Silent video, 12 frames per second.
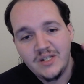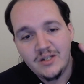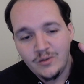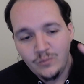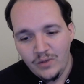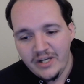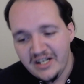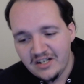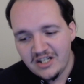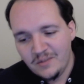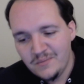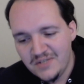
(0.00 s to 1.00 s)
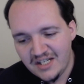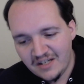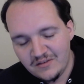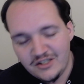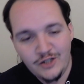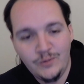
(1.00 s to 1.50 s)
when it comes down
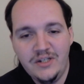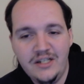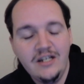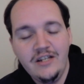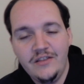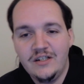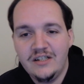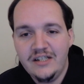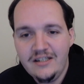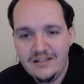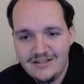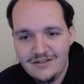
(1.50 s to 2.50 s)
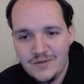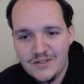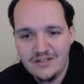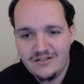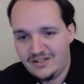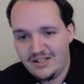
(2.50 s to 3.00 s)
to it, there is no
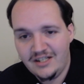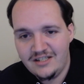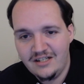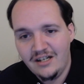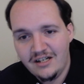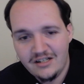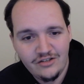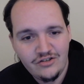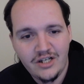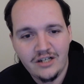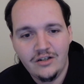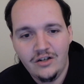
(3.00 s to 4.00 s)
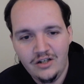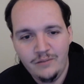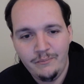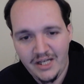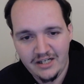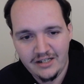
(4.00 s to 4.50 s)
such thing as an honor check on
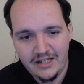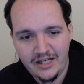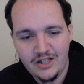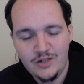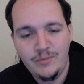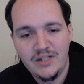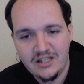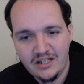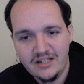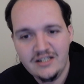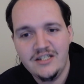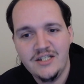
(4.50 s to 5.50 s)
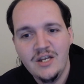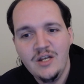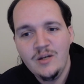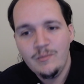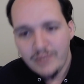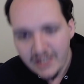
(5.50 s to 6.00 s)
Mana Cache because
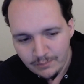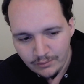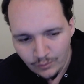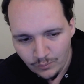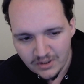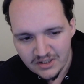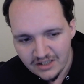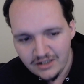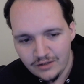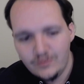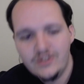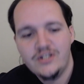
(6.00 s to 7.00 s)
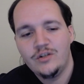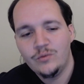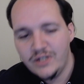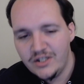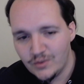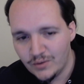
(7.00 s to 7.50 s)
people want to use their
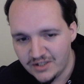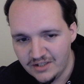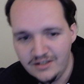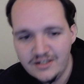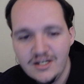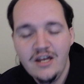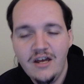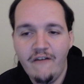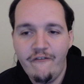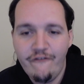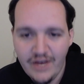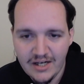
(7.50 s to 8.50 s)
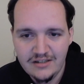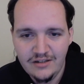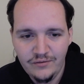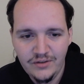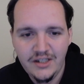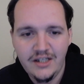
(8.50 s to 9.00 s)
resources
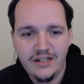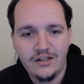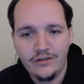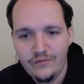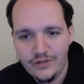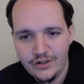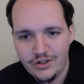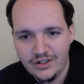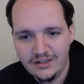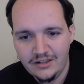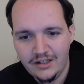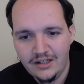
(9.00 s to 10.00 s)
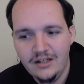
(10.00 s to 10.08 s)
effectively and efficiently.